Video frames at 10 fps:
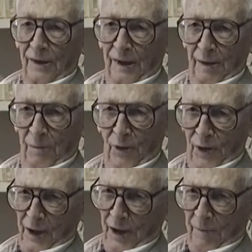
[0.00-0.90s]
He kept
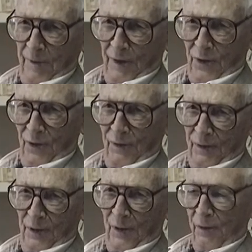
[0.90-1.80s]
looking at me, so,
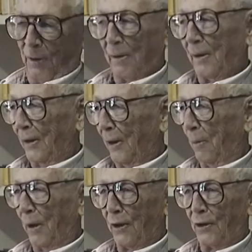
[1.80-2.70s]
you know, a little
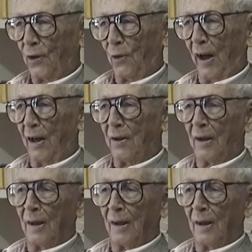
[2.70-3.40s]
bit strange.